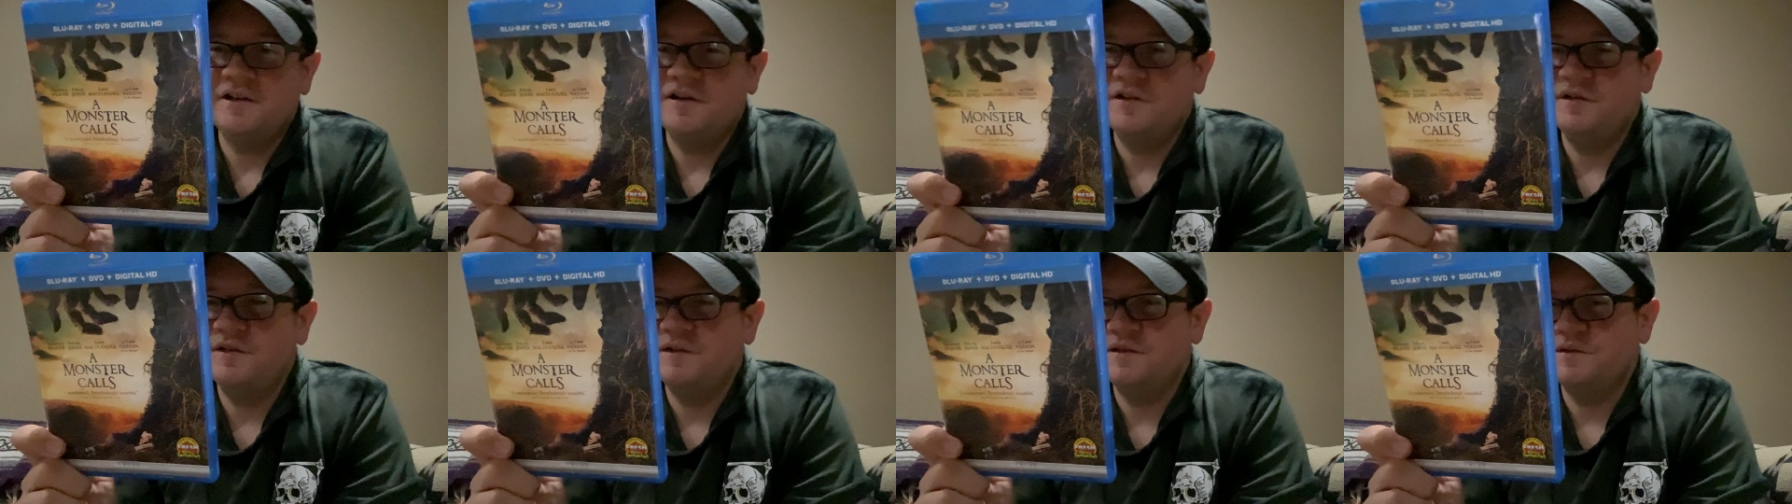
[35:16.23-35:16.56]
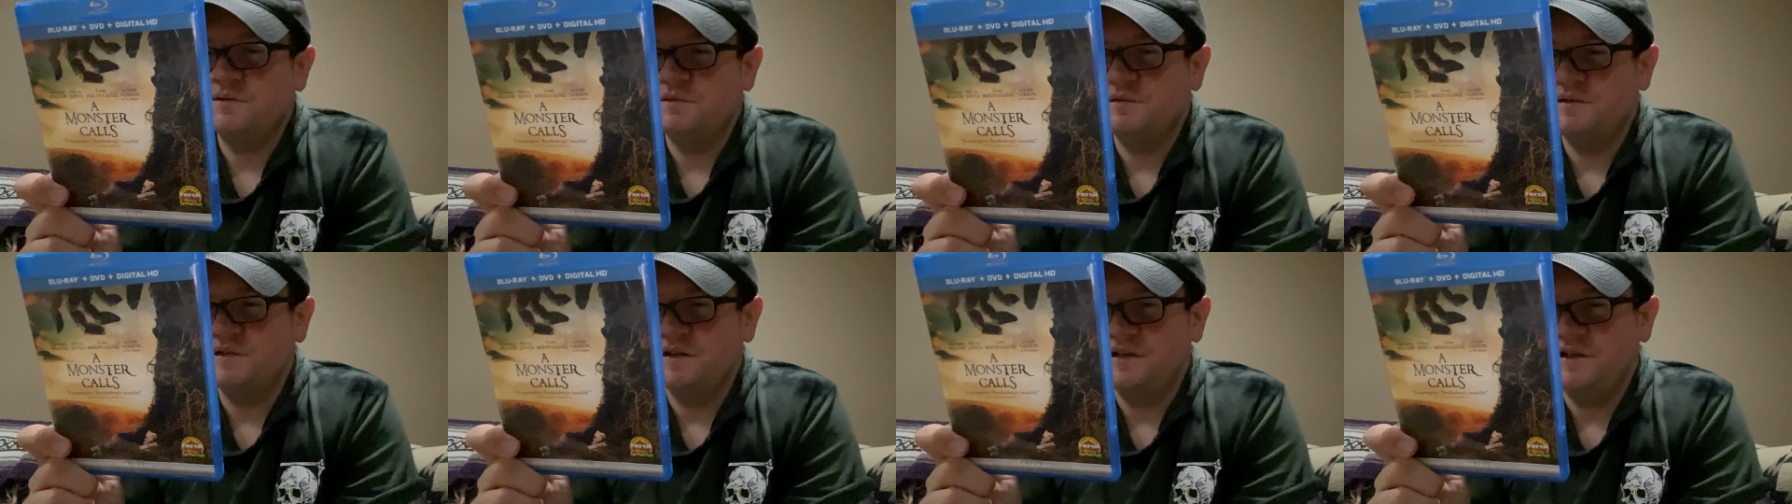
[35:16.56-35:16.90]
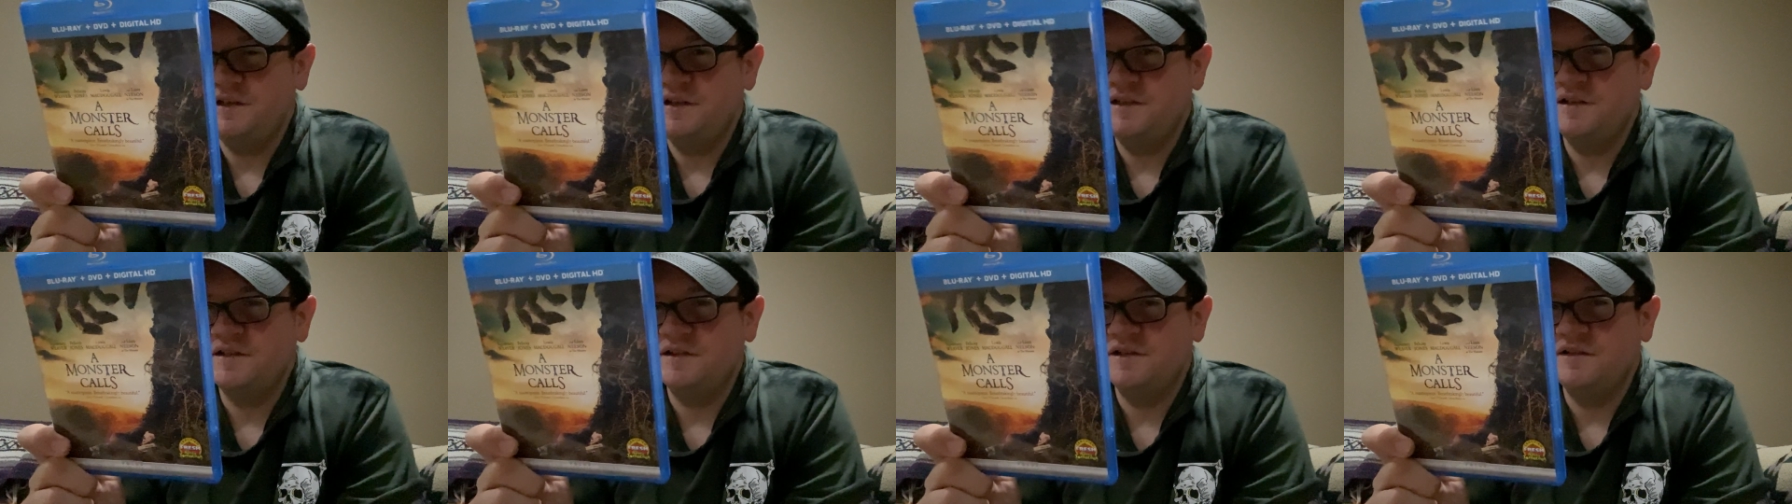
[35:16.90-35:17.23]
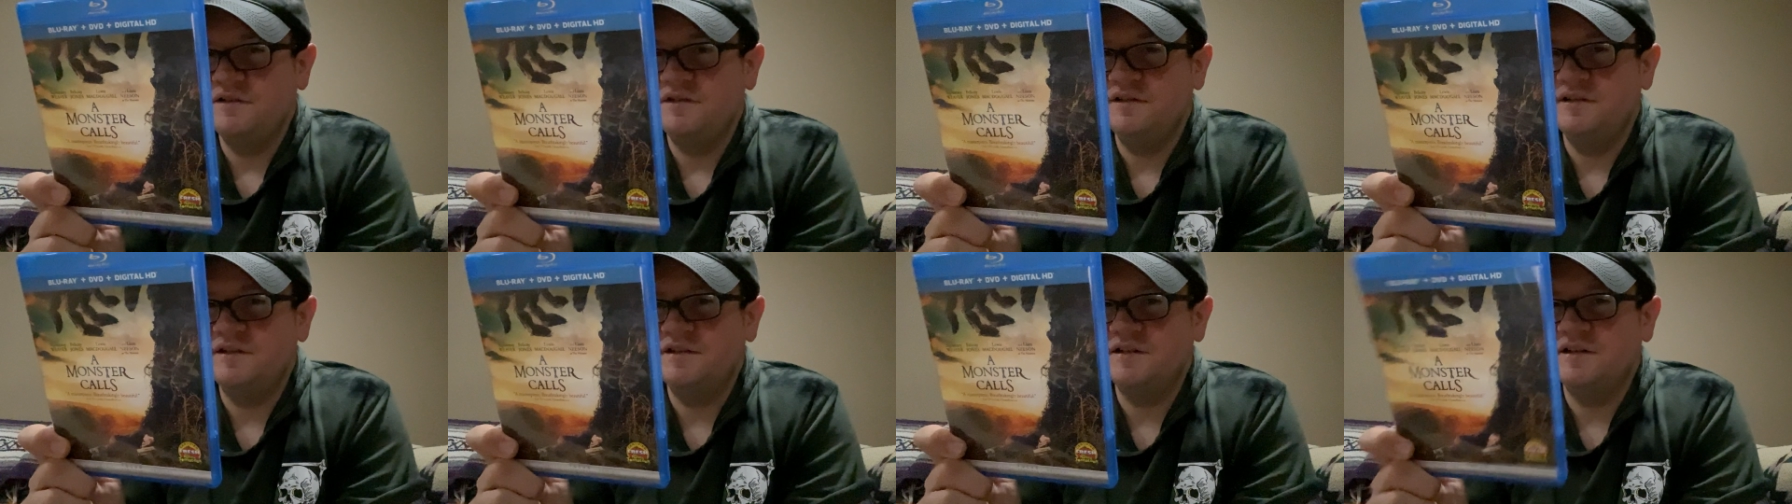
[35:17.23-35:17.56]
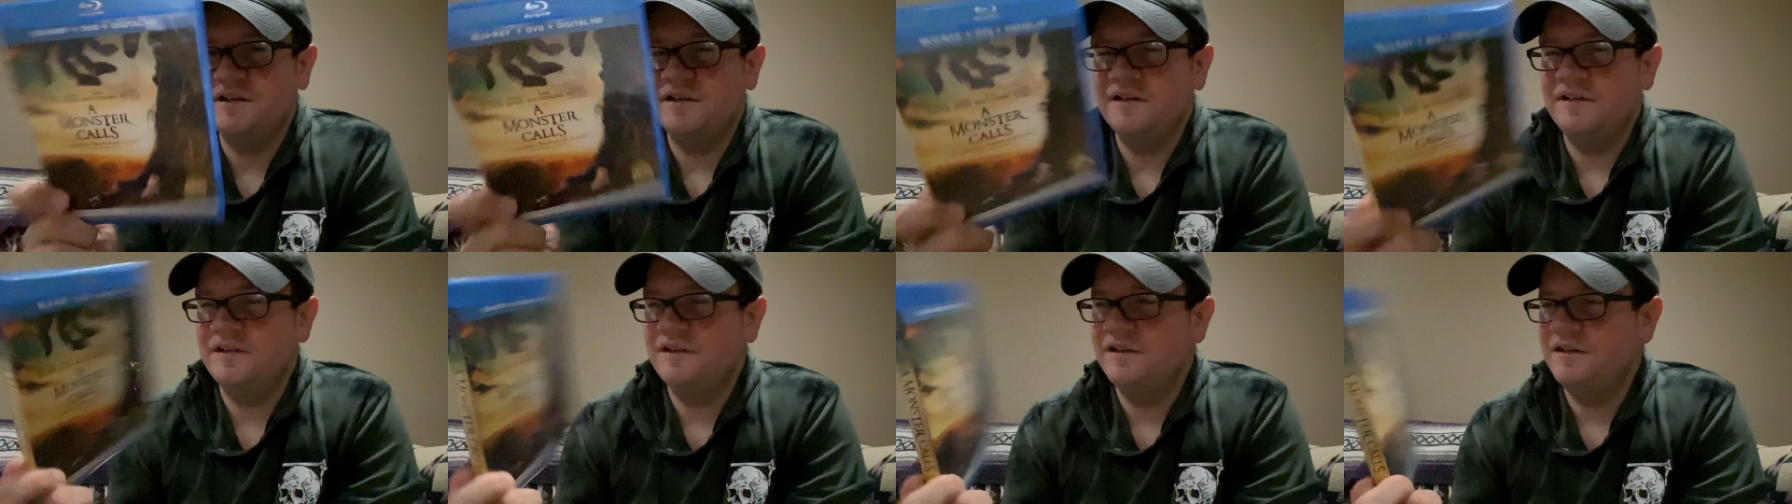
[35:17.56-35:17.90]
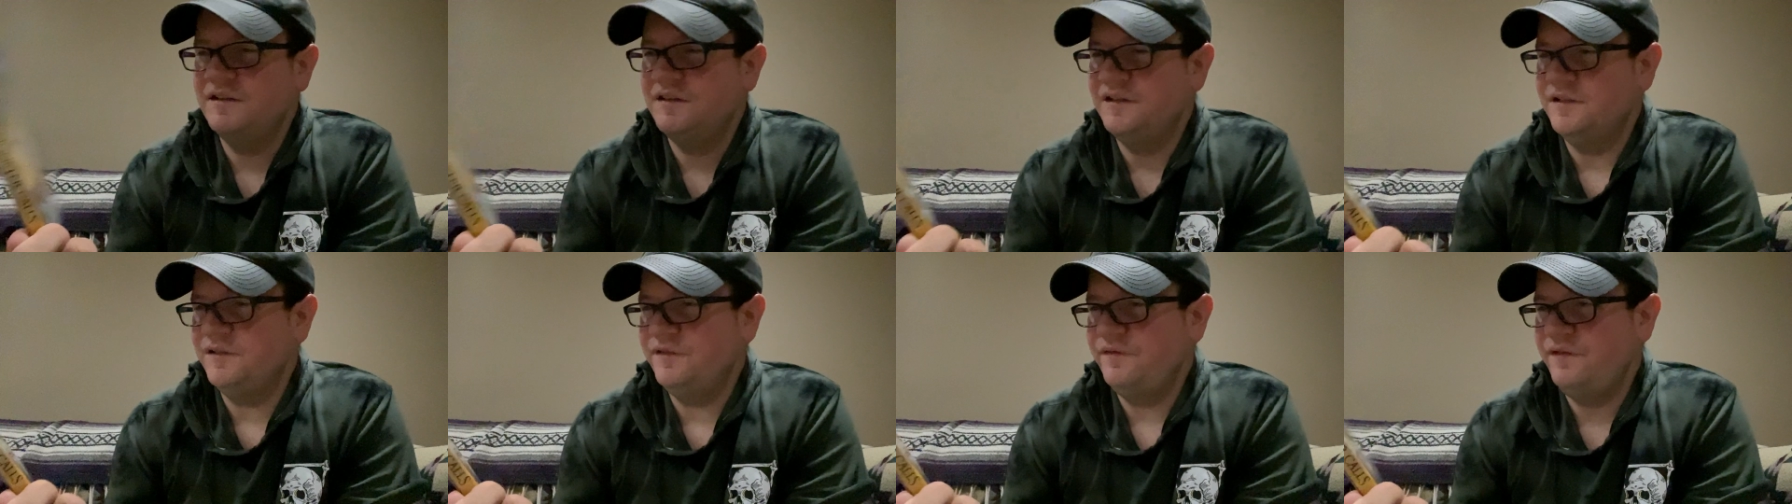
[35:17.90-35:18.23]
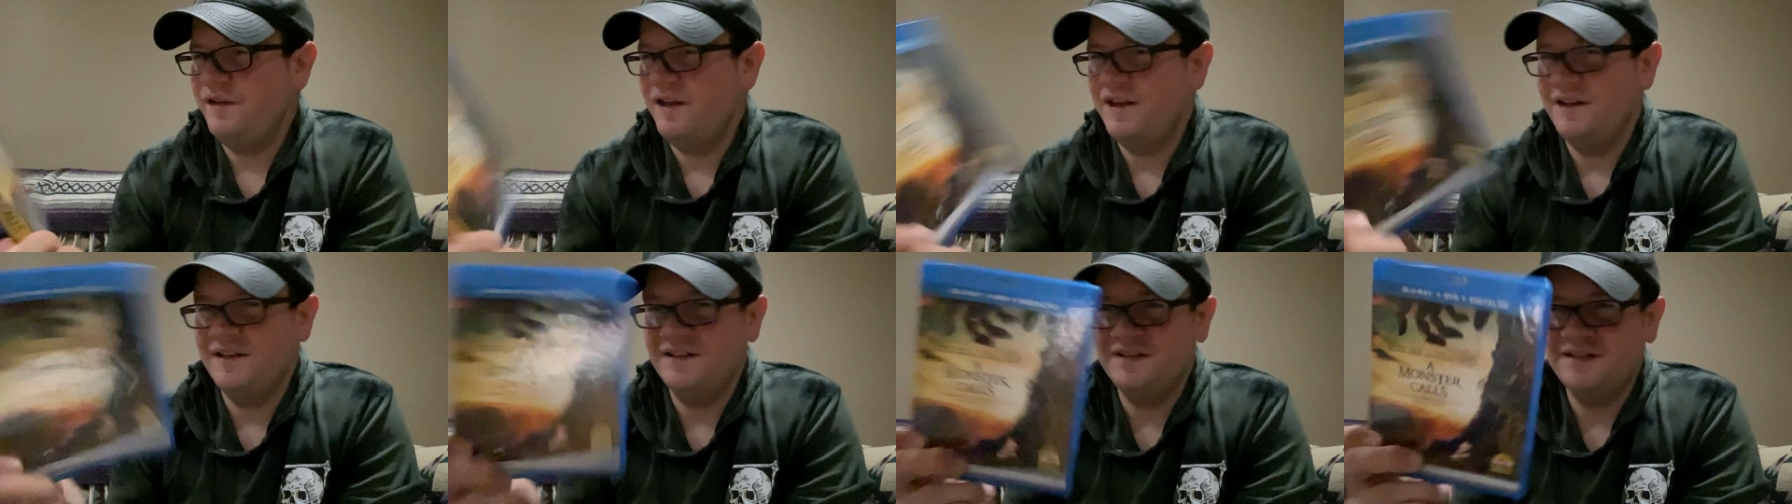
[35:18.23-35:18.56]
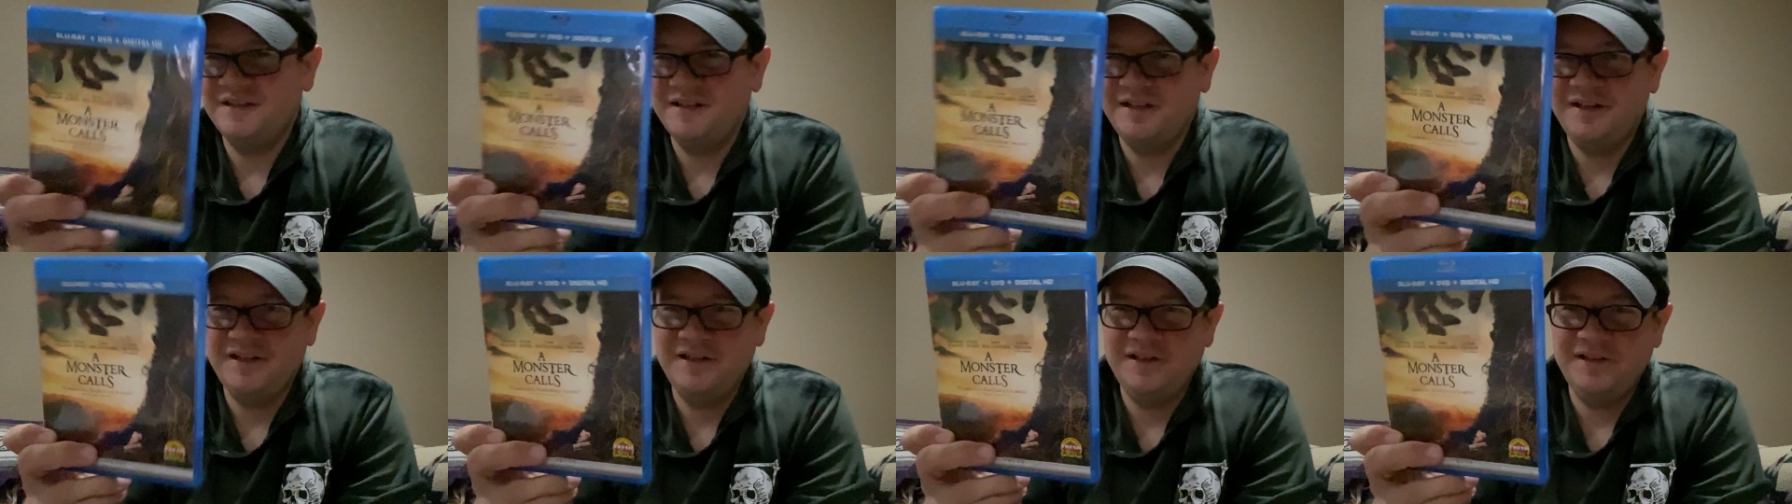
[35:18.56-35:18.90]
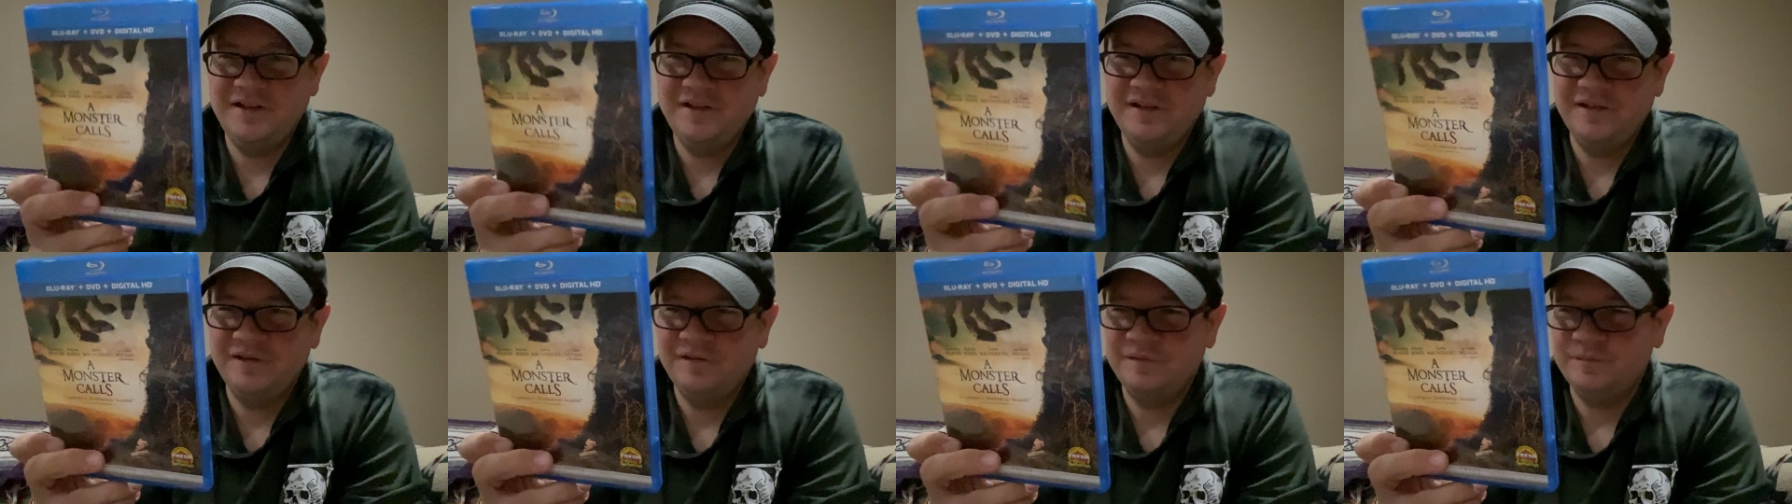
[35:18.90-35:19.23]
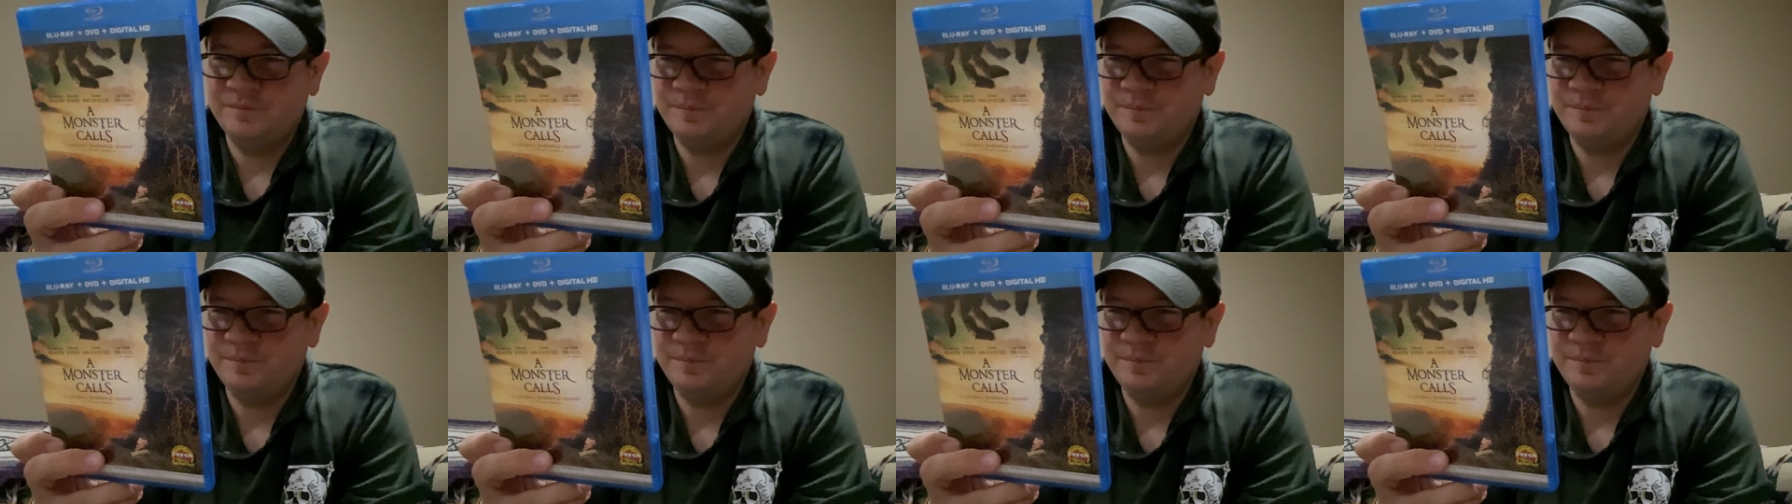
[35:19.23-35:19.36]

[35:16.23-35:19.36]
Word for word: I heard this was a decent uh, fantasy